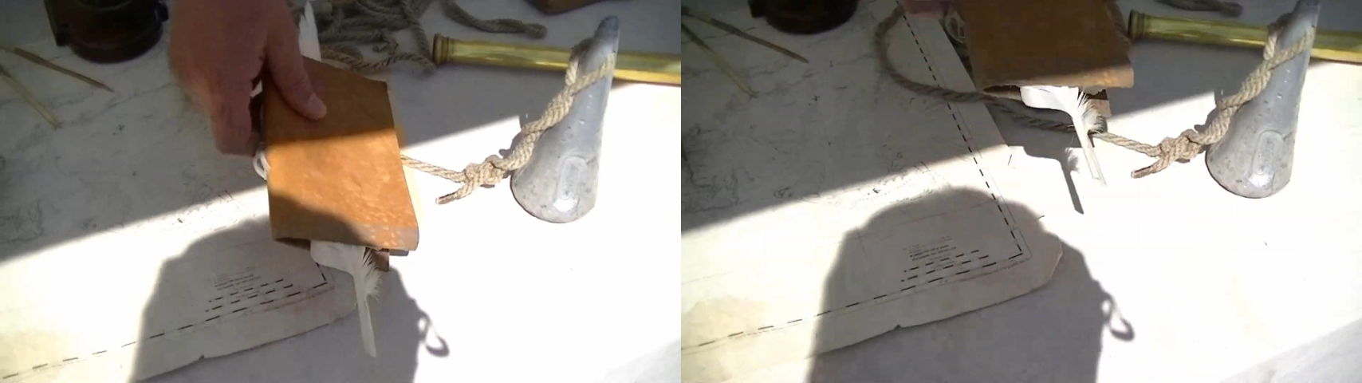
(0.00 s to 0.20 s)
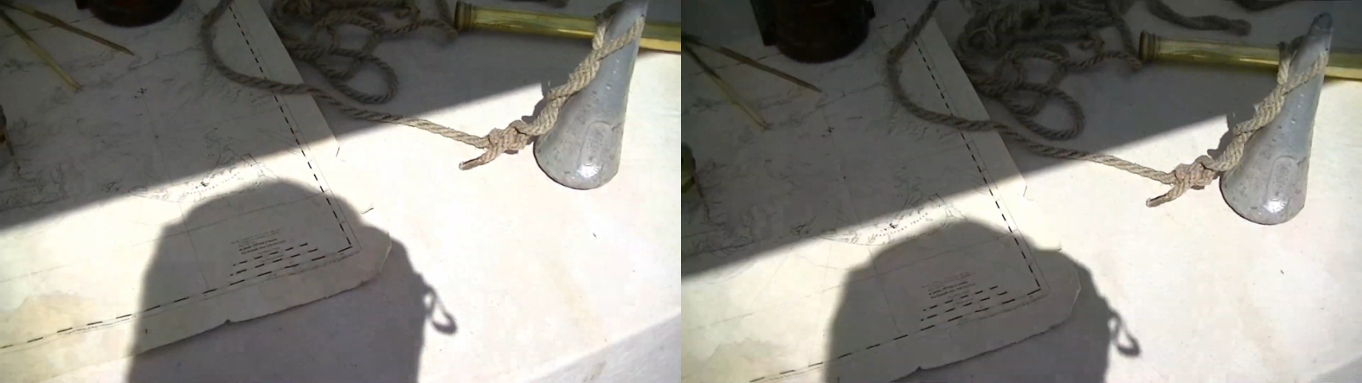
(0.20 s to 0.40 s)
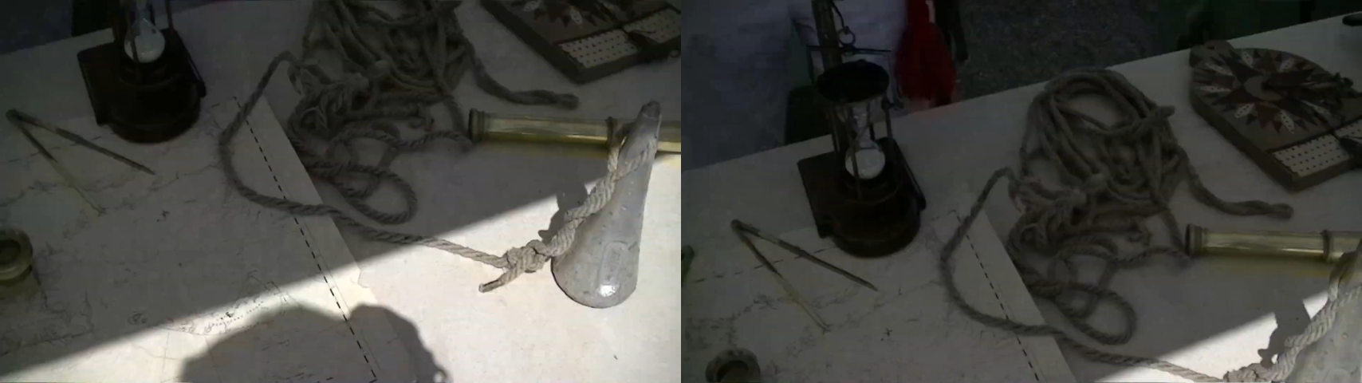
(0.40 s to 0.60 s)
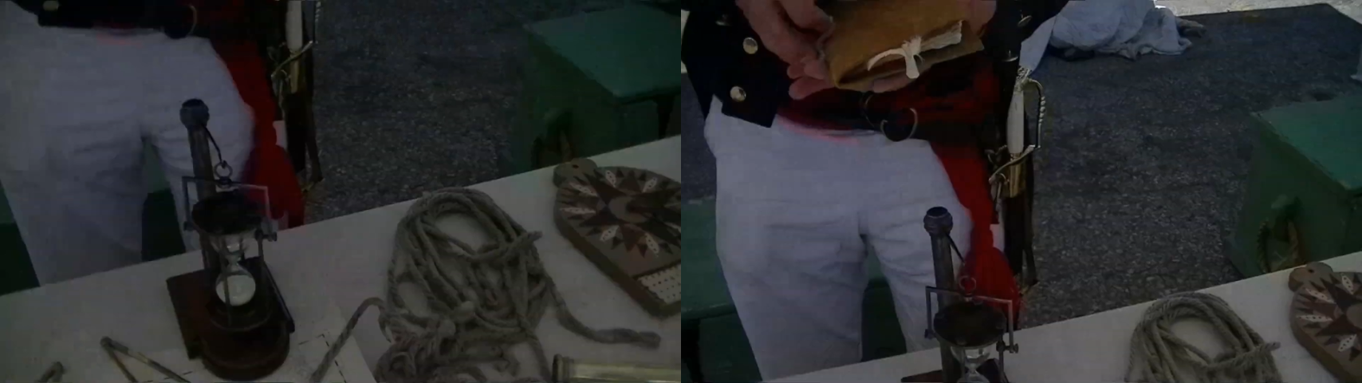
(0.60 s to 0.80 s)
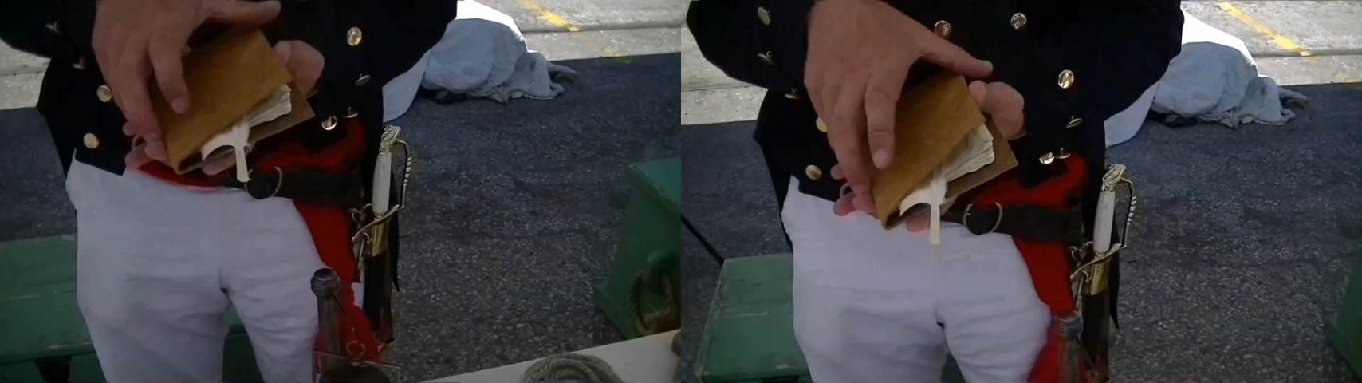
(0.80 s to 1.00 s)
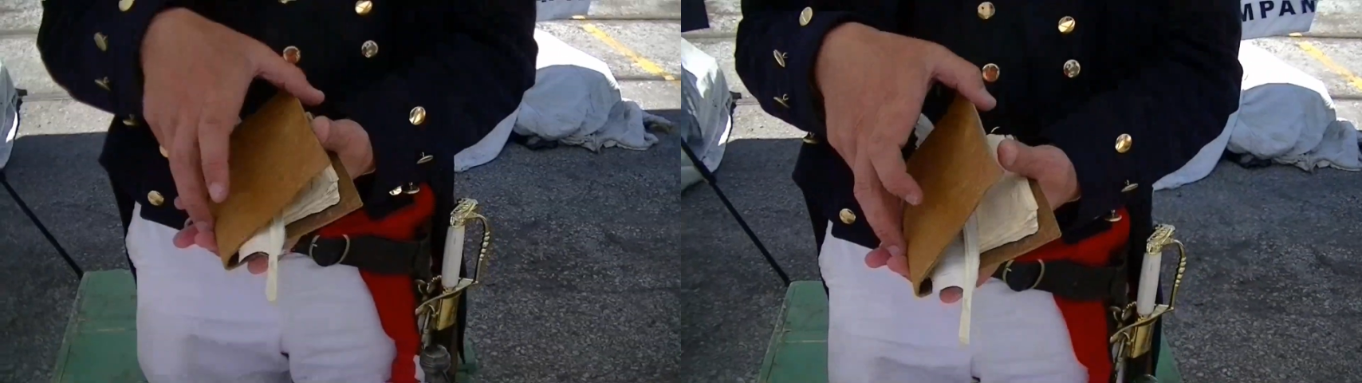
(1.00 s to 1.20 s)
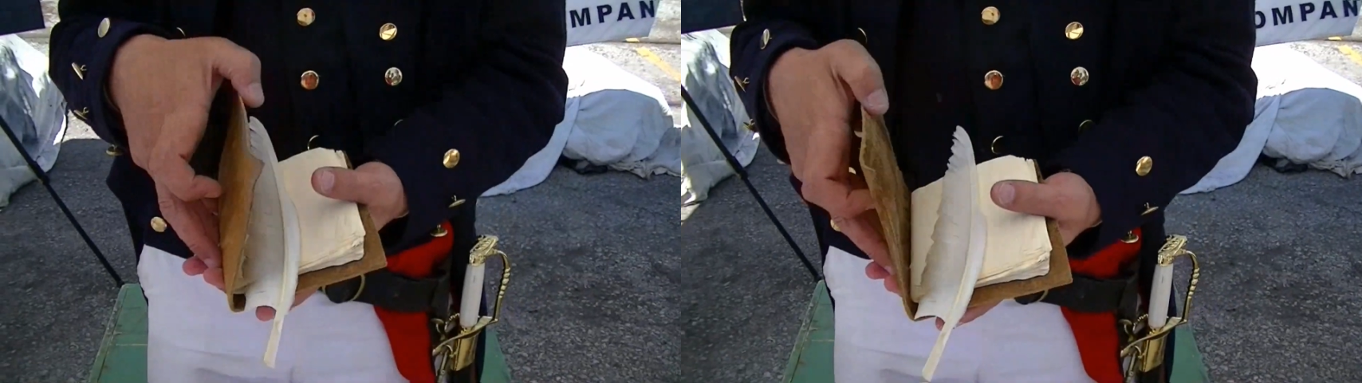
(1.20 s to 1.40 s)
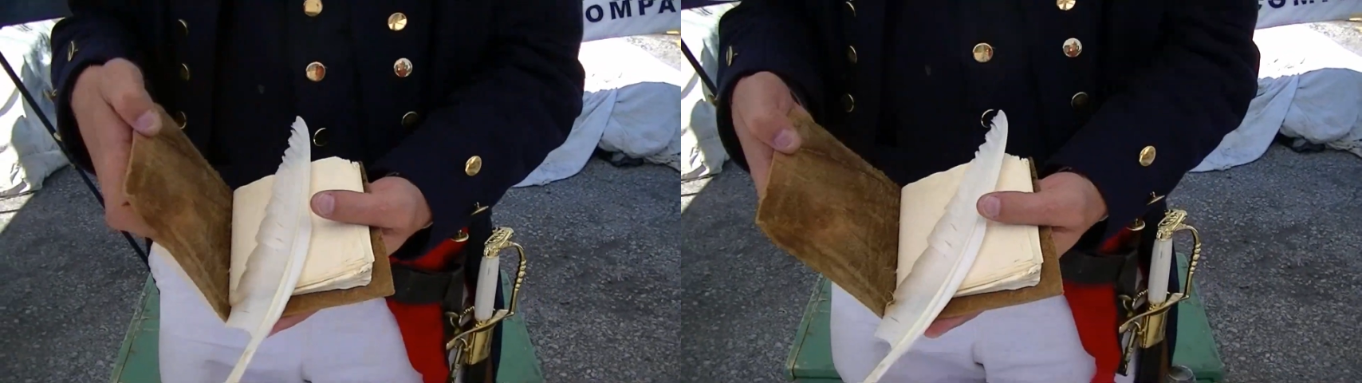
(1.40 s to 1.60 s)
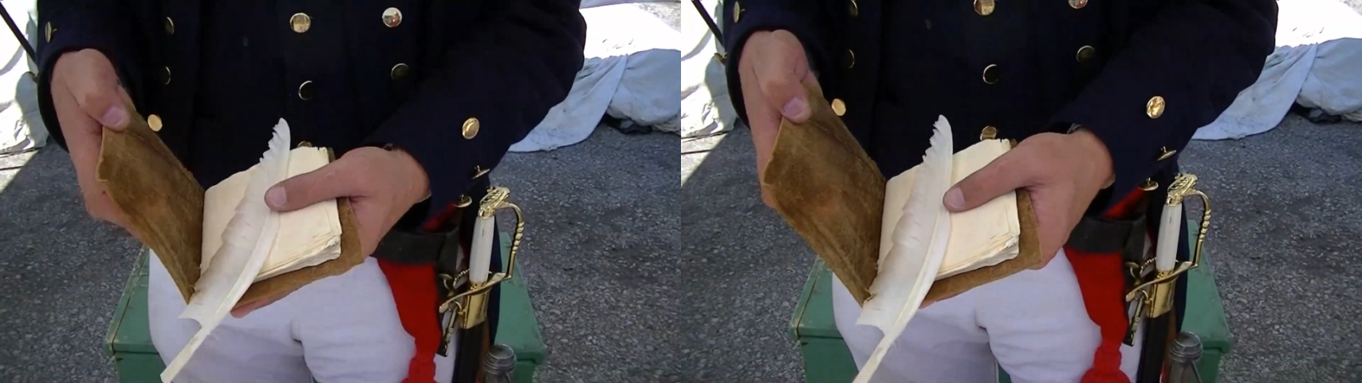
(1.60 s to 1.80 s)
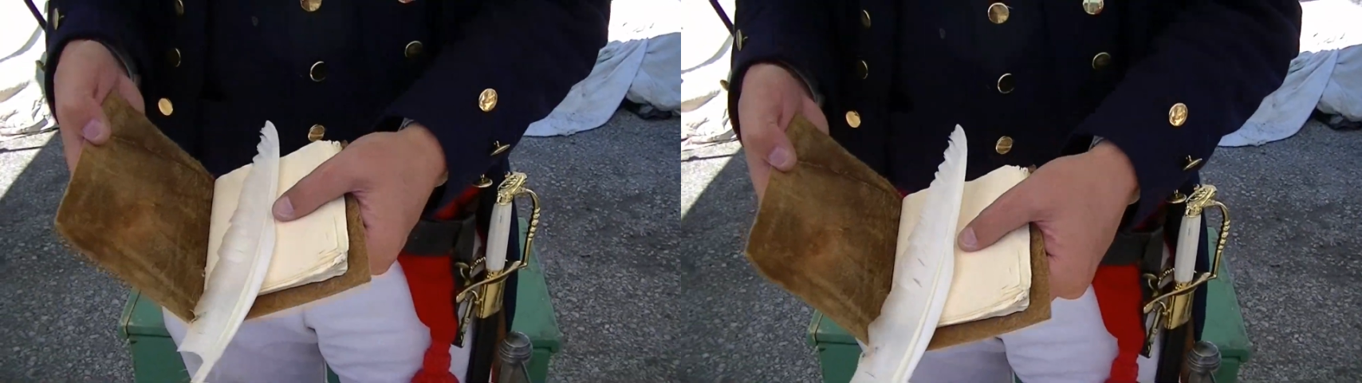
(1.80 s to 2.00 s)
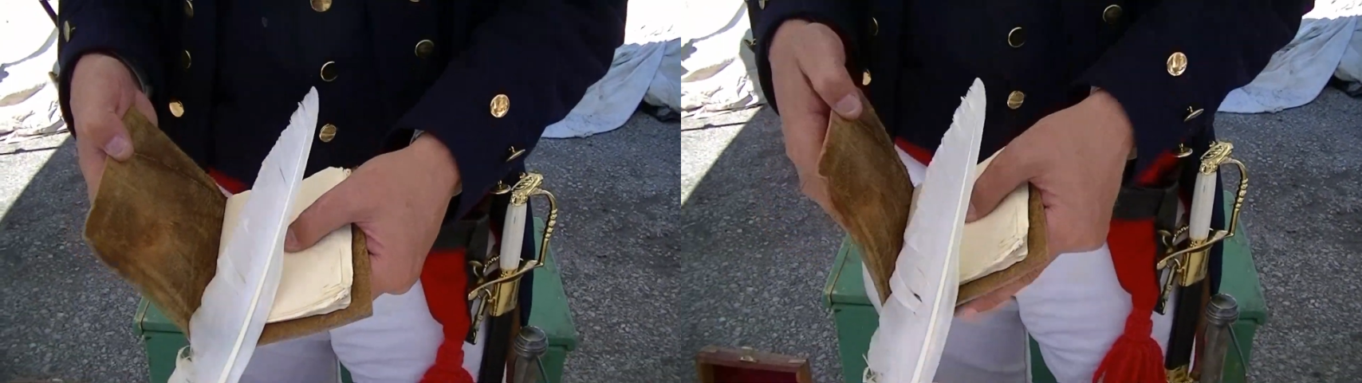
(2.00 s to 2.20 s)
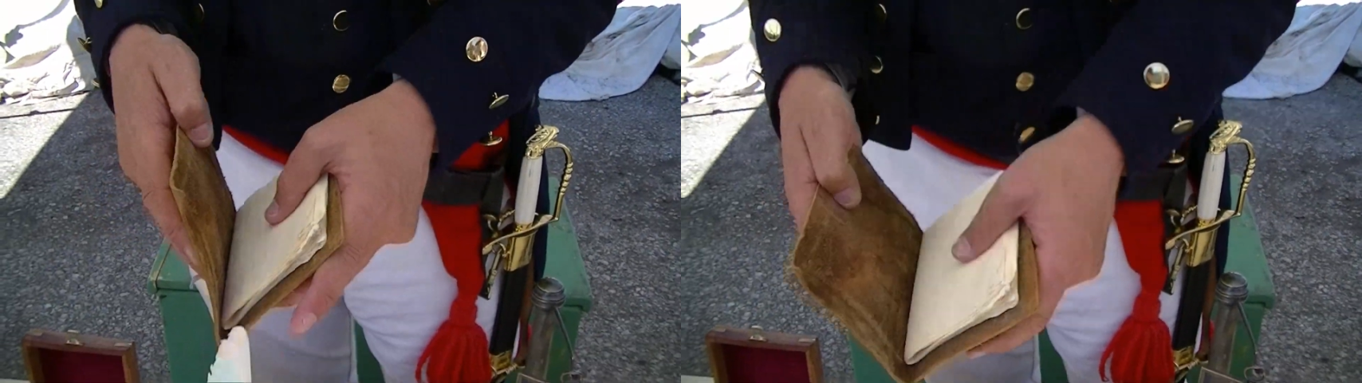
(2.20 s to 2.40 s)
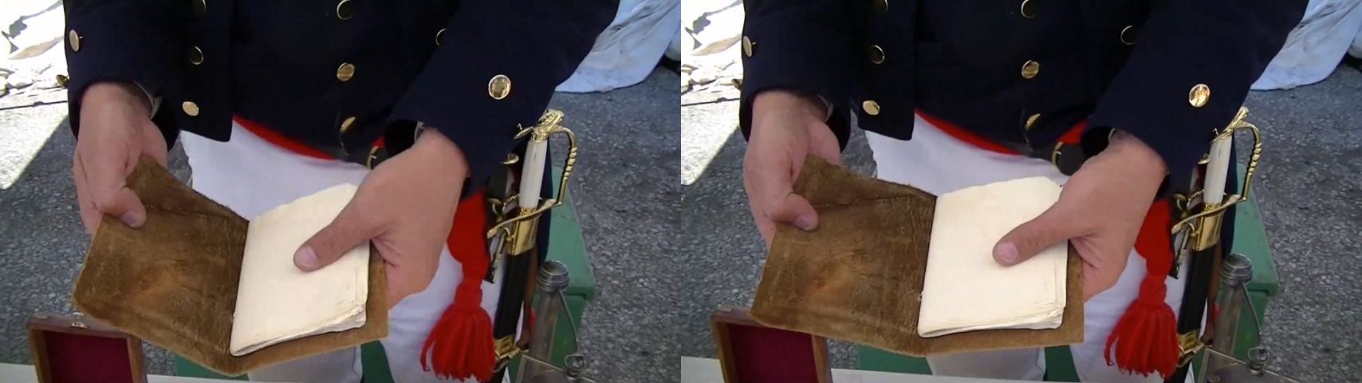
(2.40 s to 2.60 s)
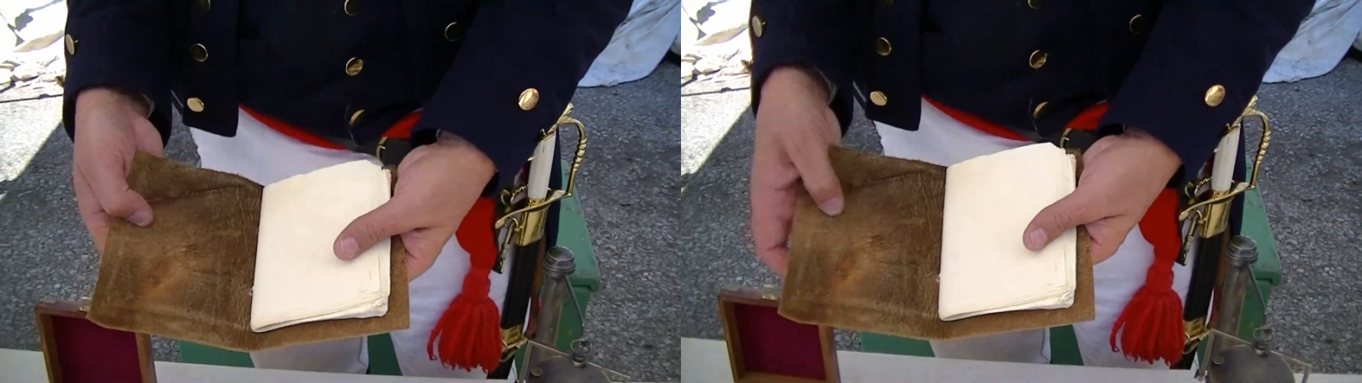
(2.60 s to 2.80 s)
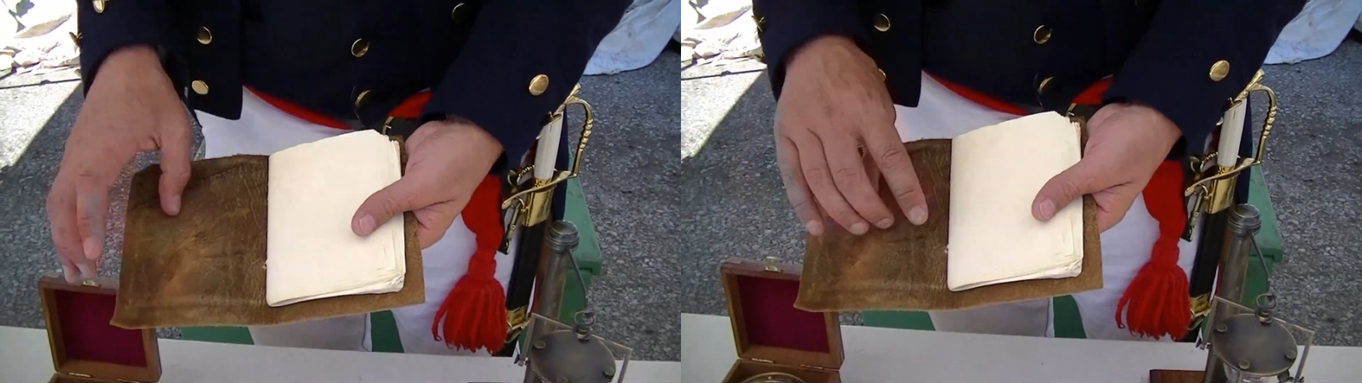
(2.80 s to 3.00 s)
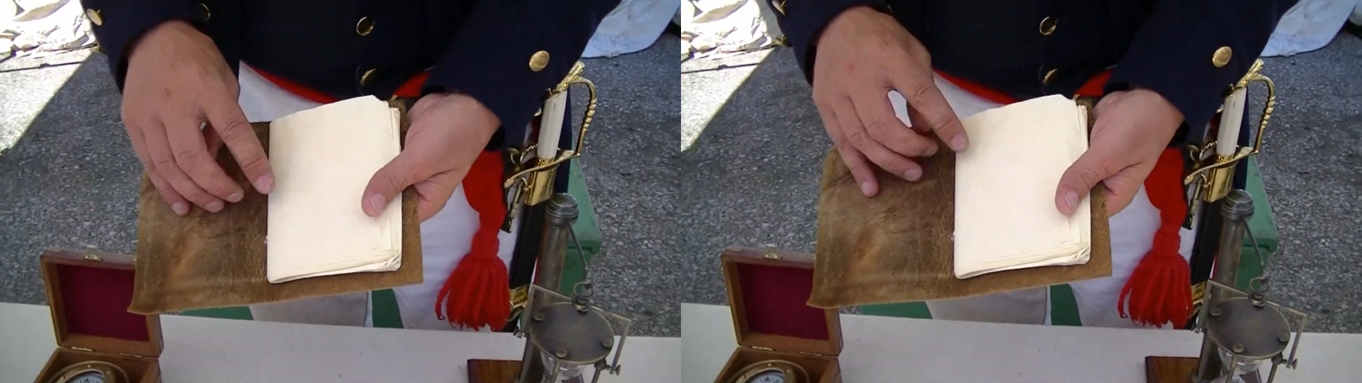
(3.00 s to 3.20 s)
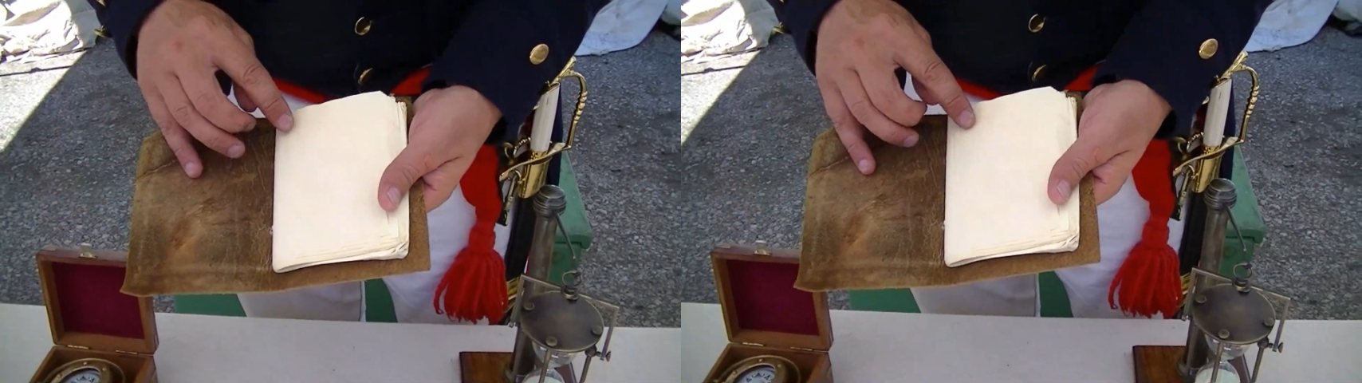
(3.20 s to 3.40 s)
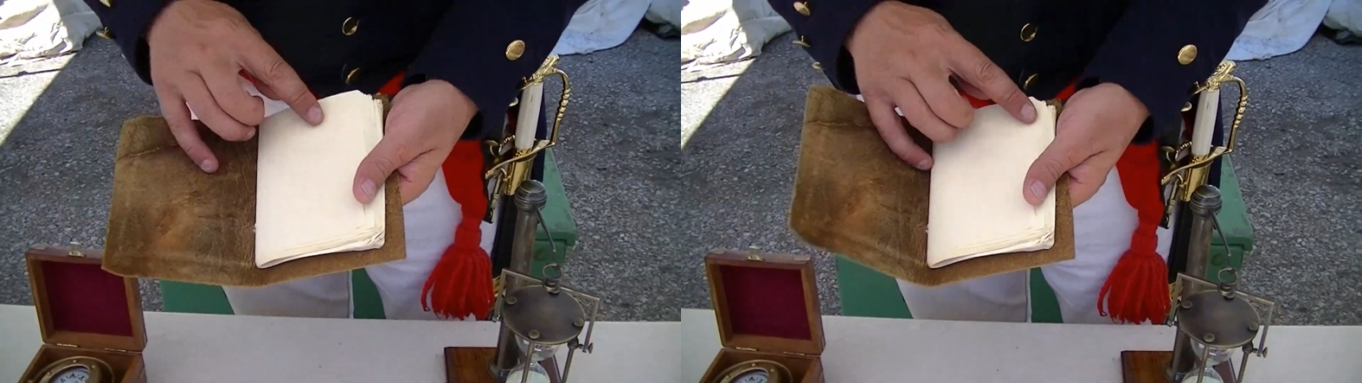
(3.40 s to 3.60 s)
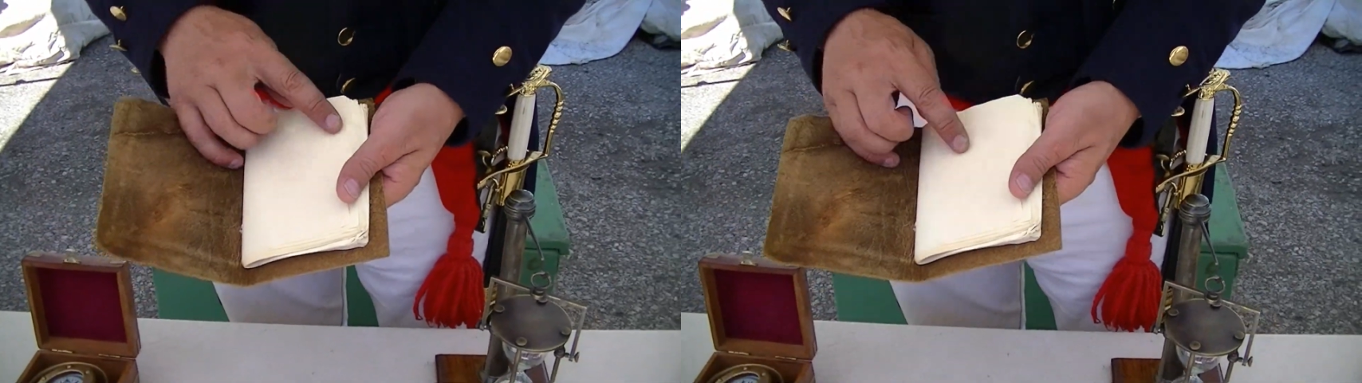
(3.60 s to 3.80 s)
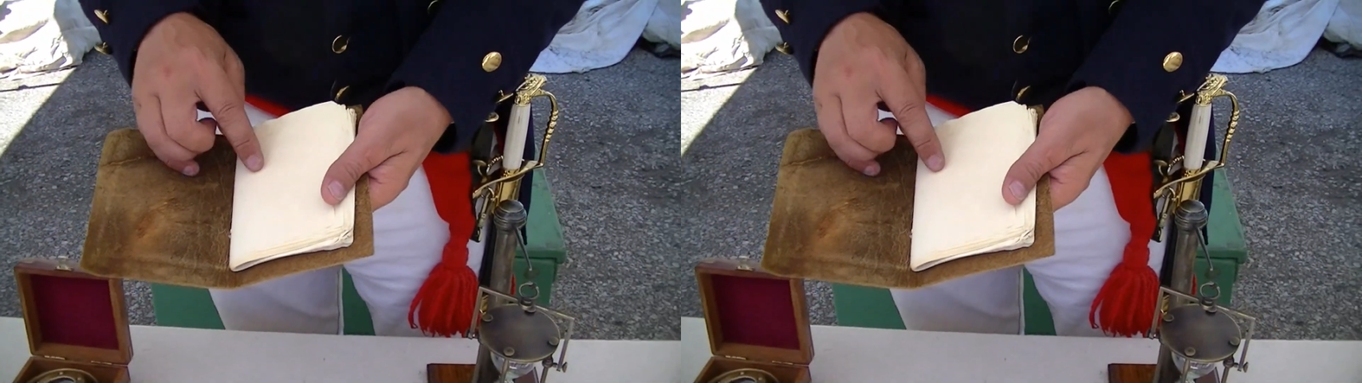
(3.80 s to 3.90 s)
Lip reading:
No face is visible, so there are no lips to read.